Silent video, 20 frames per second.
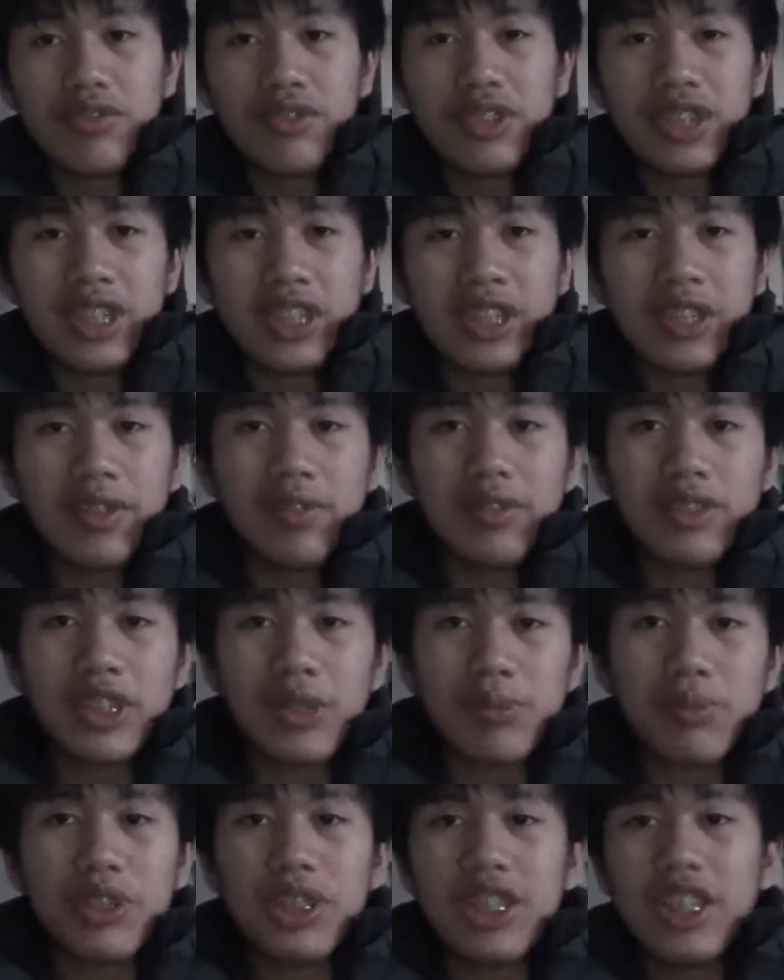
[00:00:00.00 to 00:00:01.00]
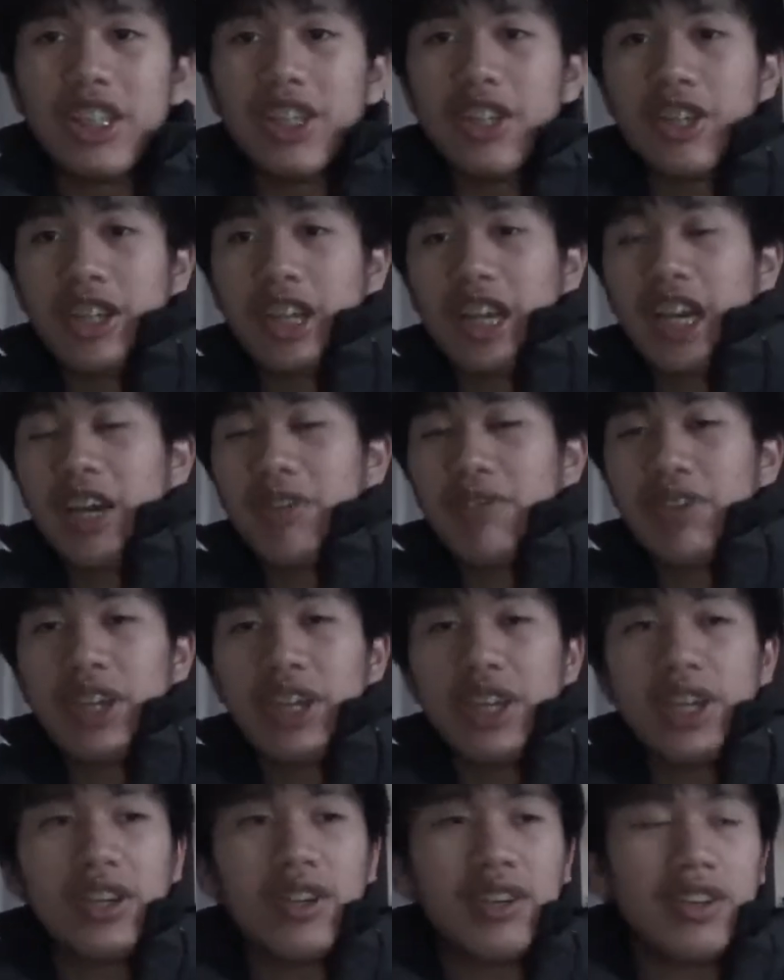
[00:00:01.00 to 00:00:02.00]
The submachine gun I have
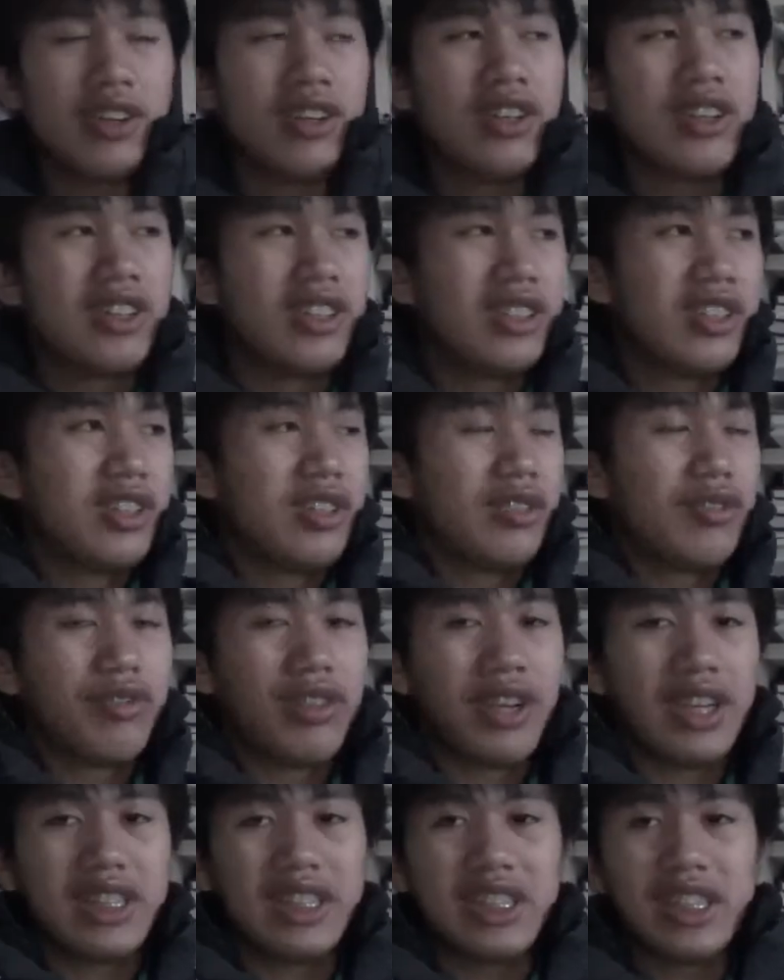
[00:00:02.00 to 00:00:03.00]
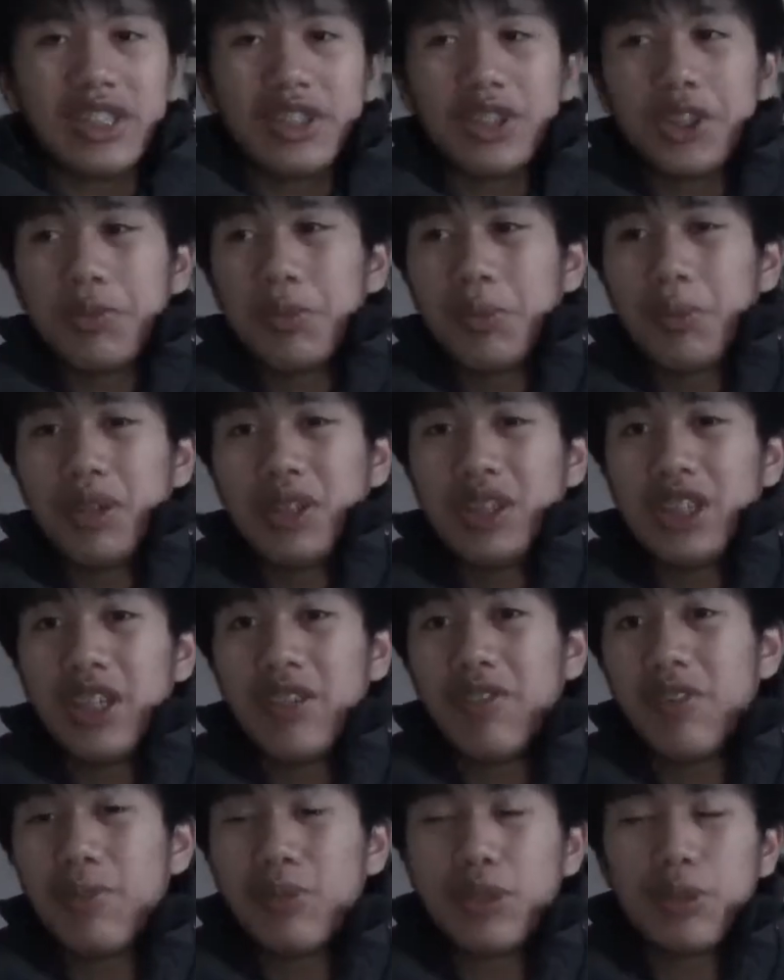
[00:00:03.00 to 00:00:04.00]
here, that didn't cost me much
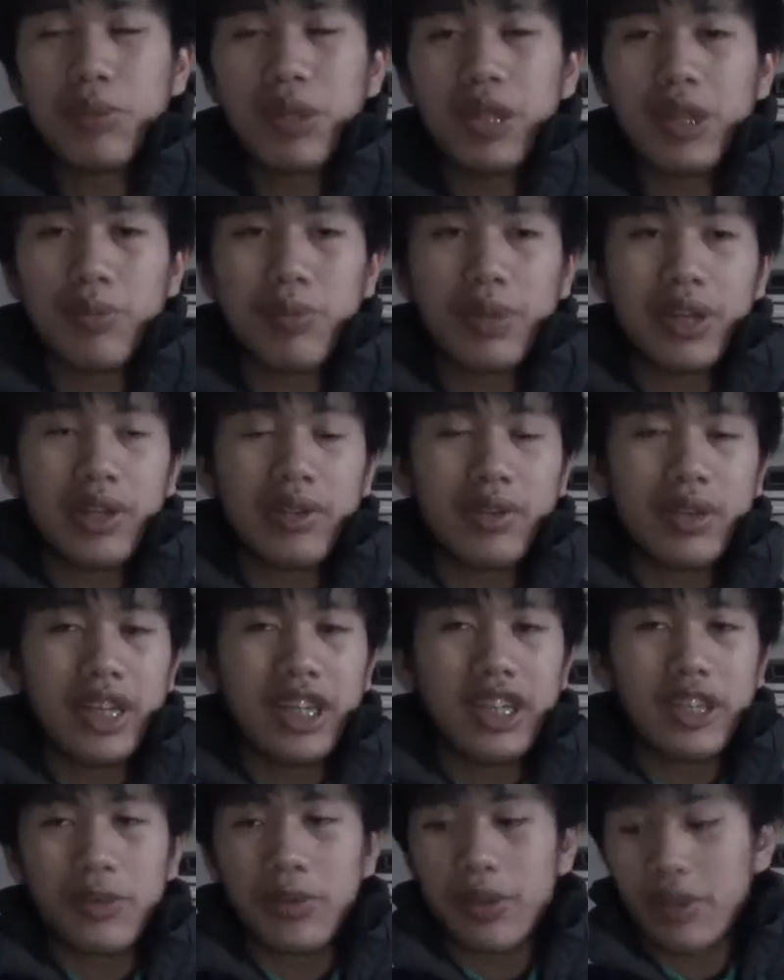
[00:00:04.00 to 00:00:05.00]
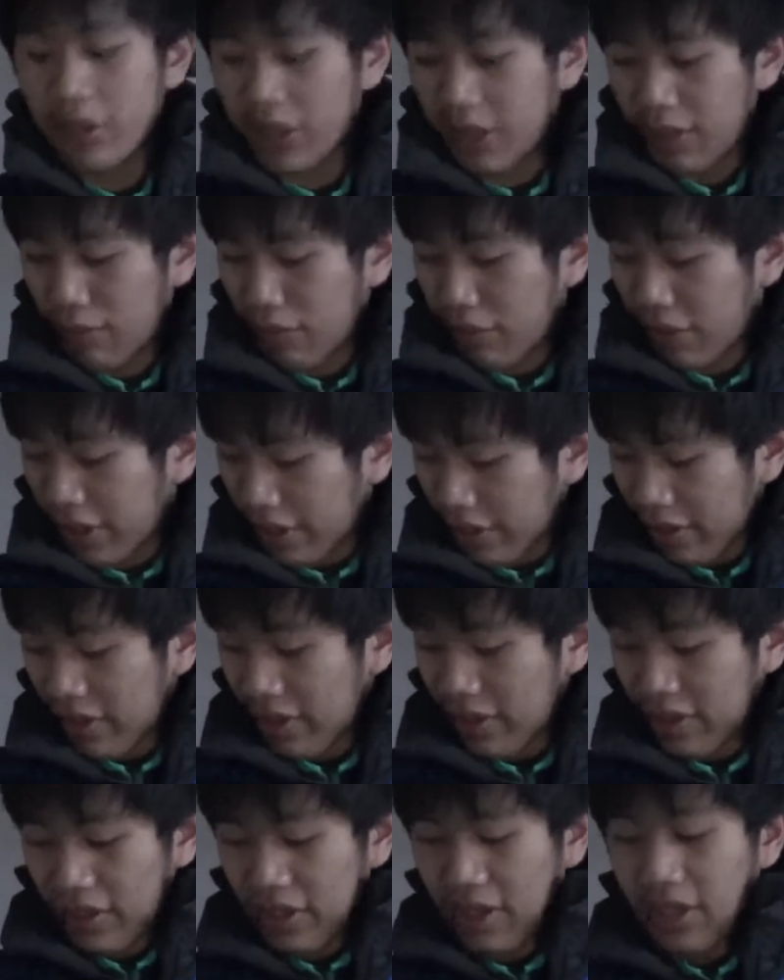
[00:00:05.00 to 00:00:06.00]
either, it must have been about 8 quid or something.
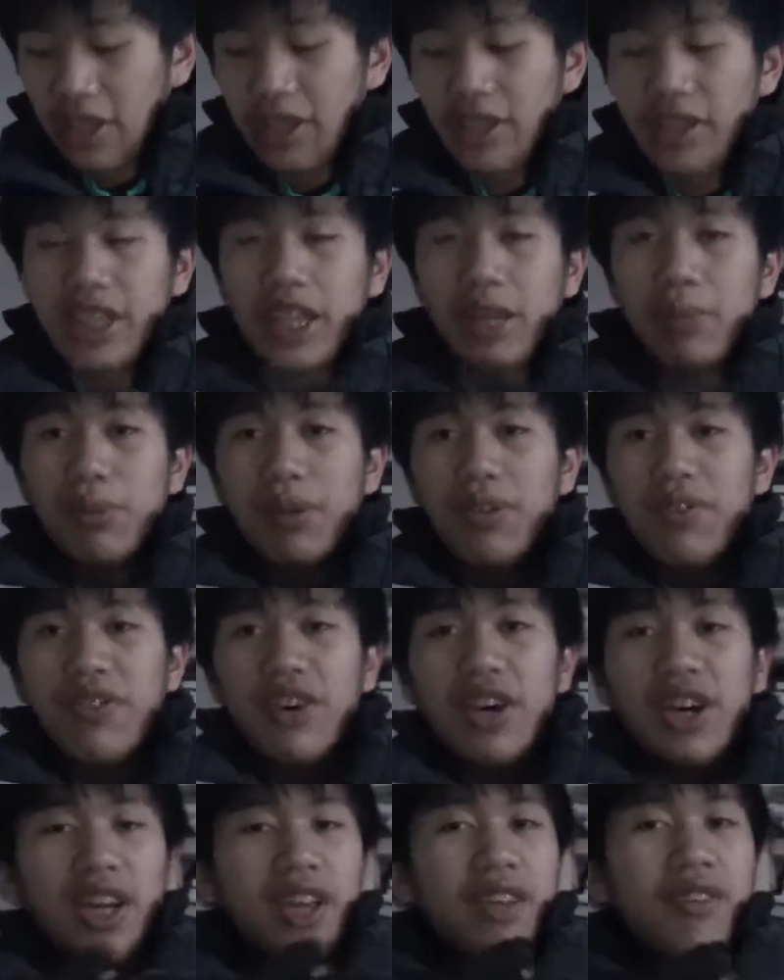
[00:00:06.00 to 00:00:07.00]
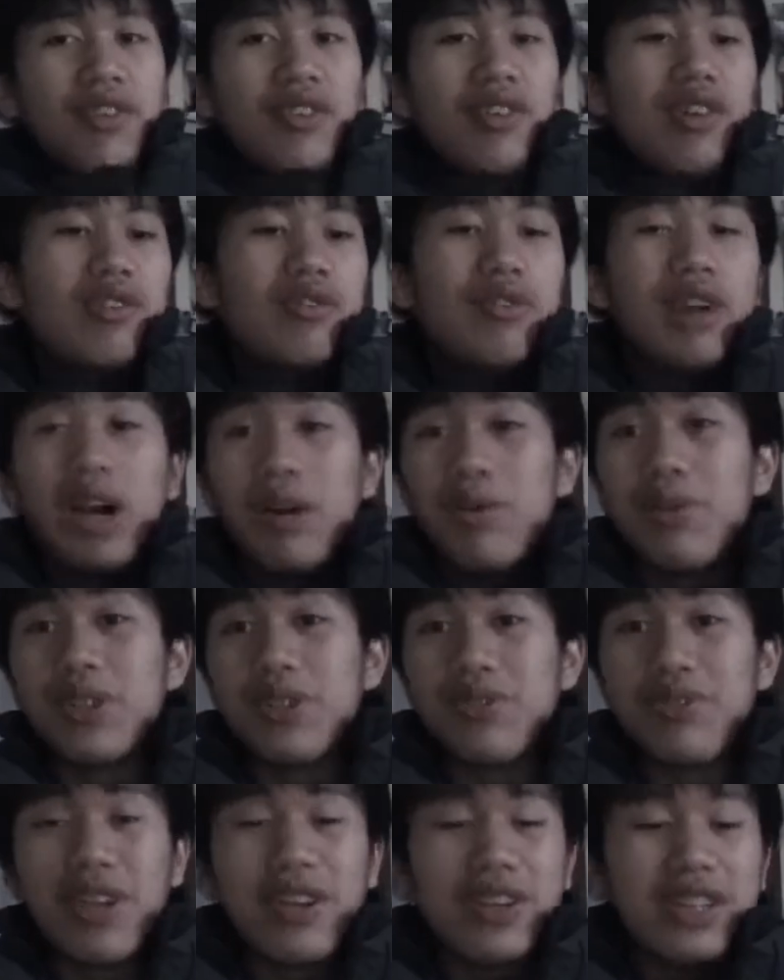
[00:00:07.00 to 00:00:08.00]
The MP5, that
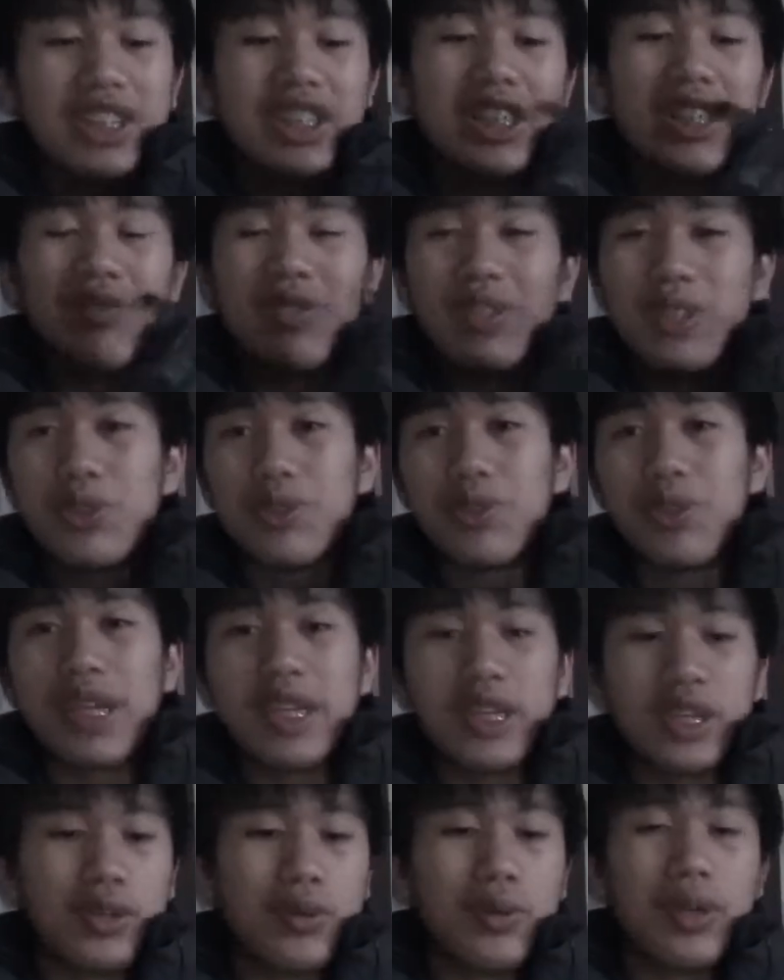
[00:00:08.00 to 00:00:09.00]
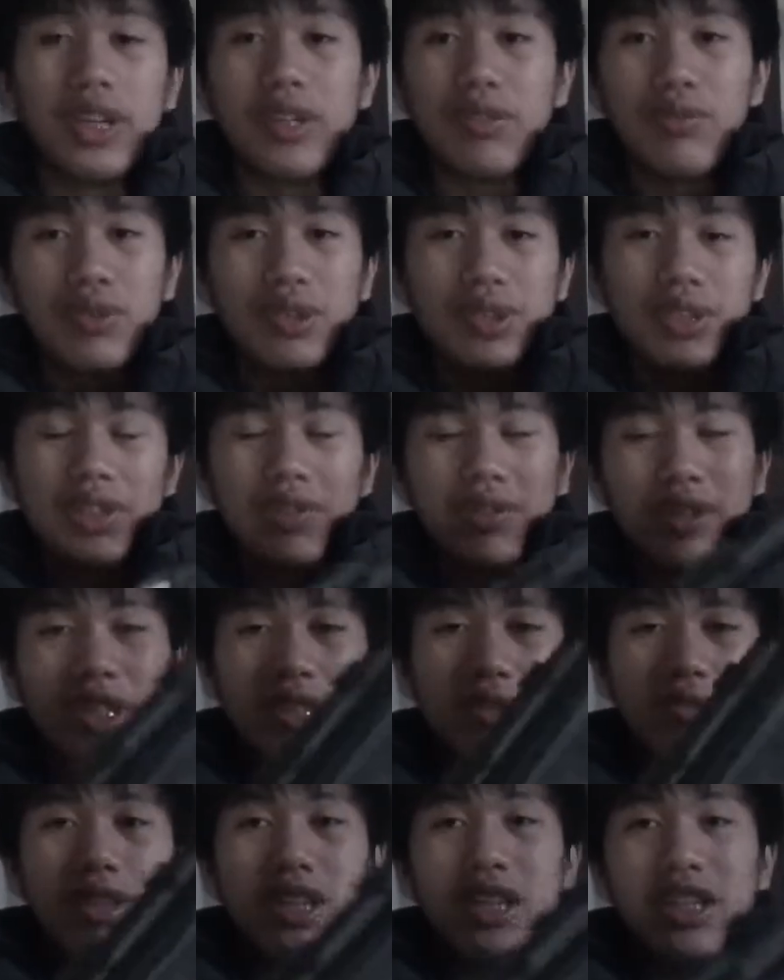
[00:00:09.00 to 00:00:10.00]
was very cheap. This was 8 quid for something
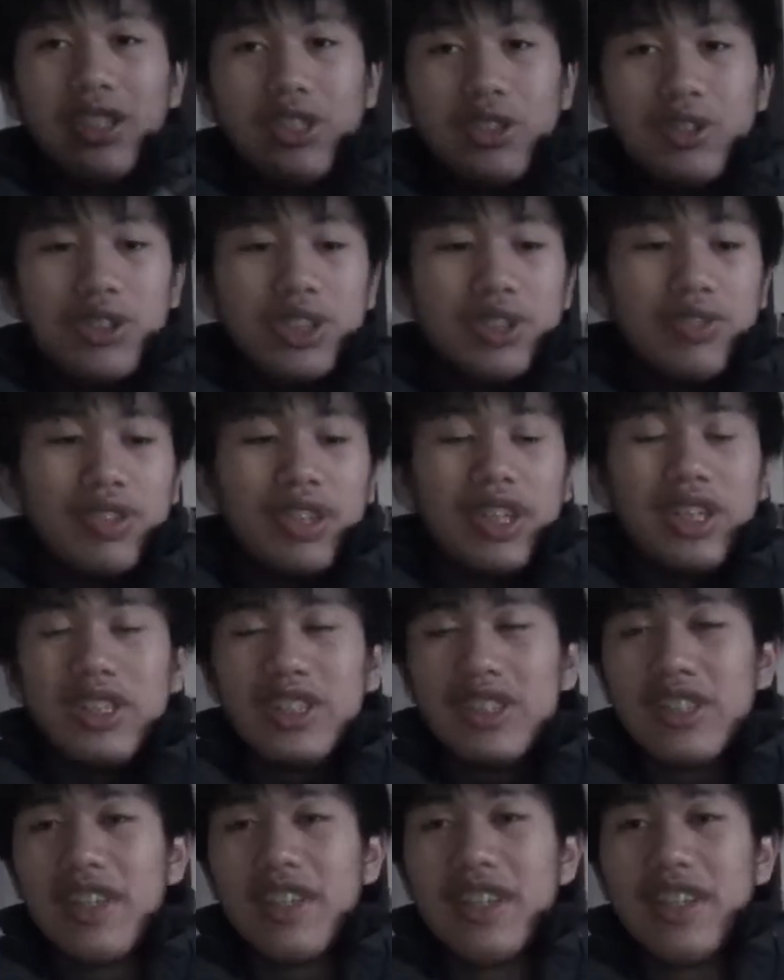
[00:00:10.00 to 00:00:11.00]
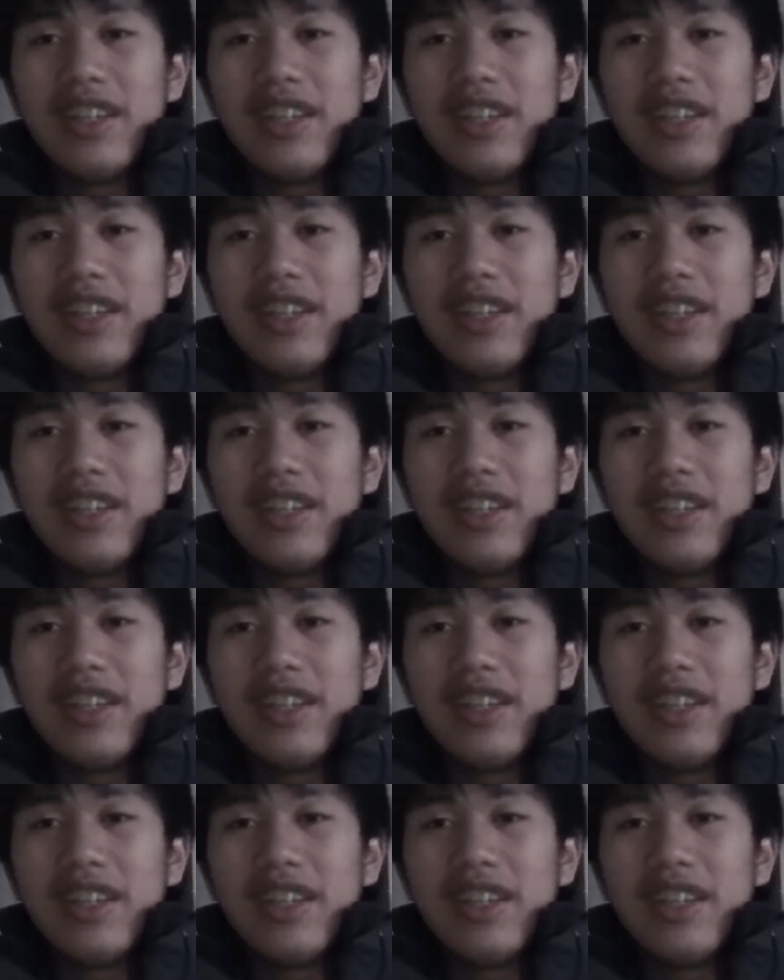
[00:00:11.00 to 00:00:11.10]
as really as good as this.